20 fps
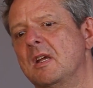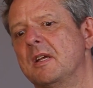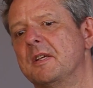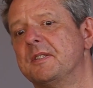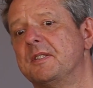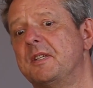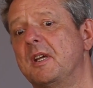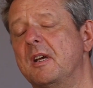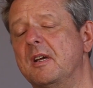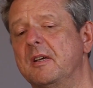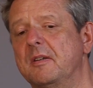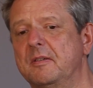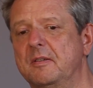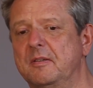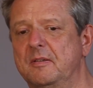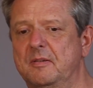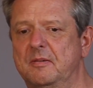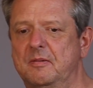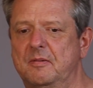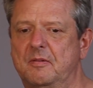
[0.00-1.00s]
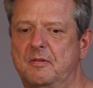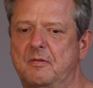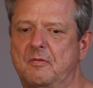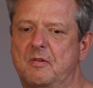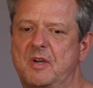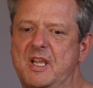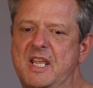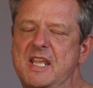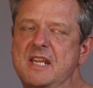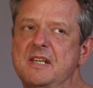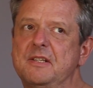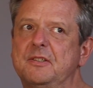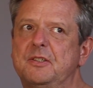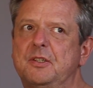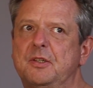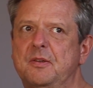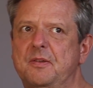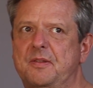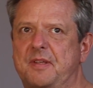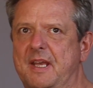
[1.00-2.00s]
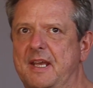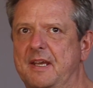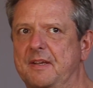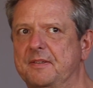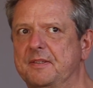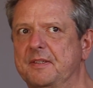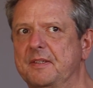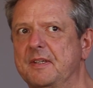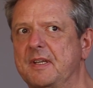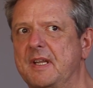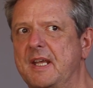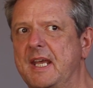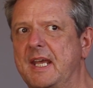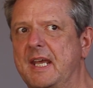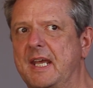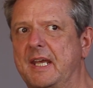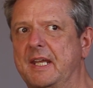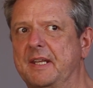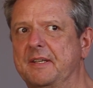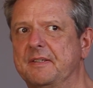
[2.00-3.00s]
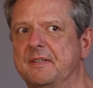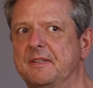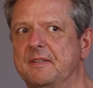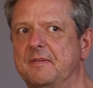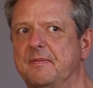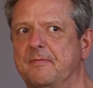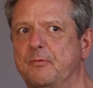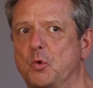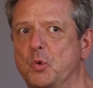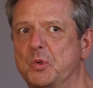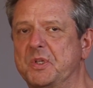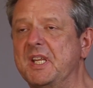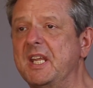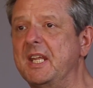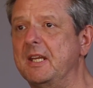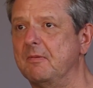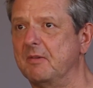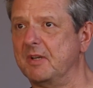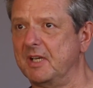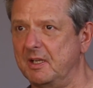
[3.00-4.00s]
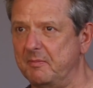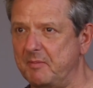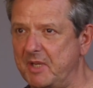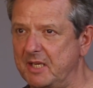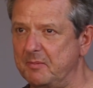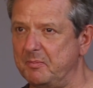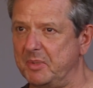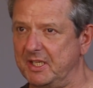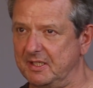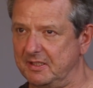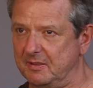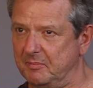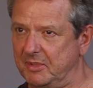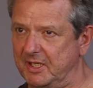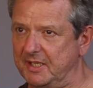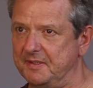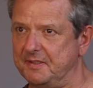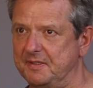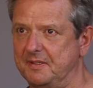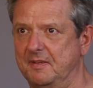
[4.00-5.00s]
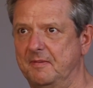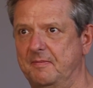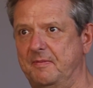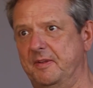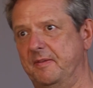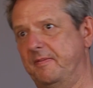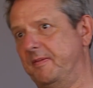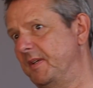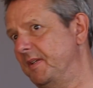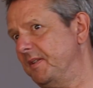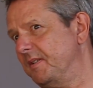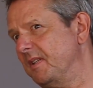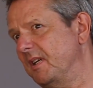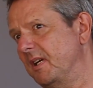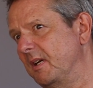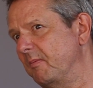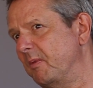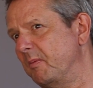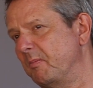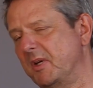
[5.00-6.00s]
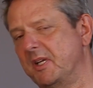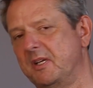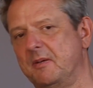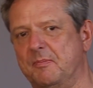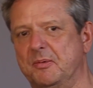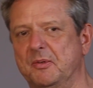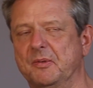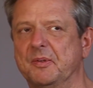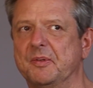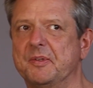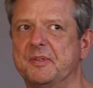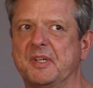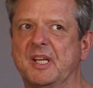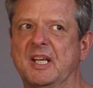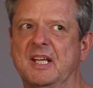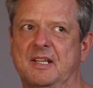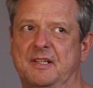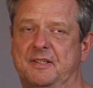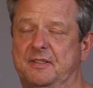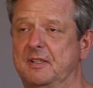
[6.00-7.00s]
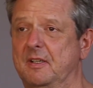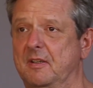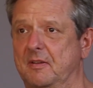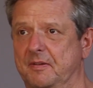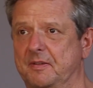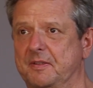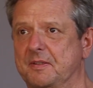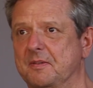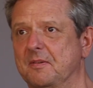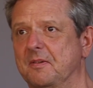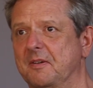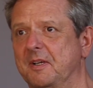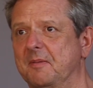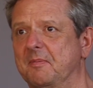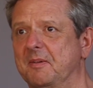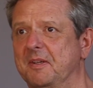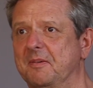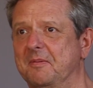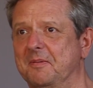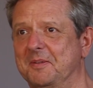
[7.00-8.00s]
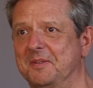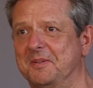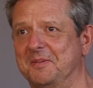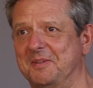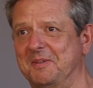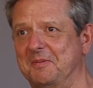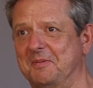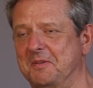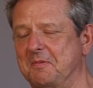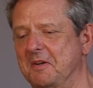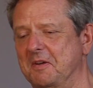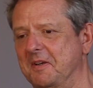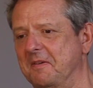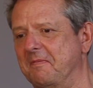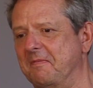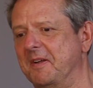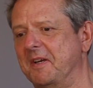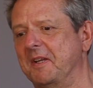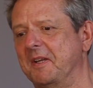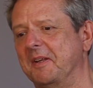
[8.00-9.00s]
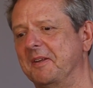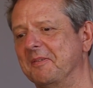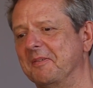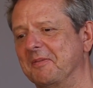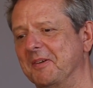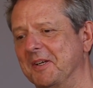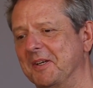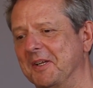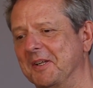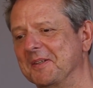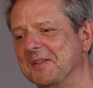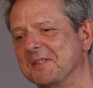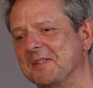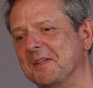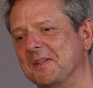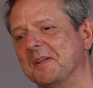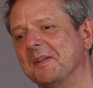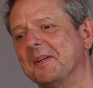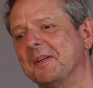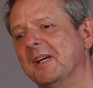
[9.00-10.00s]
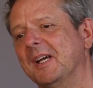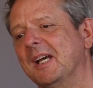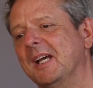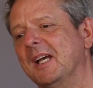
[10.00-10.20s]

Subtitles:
So in 2014, when I met Peter Blinston for the first time in Manor Pools, it's a long story, but it was quite a funny incident.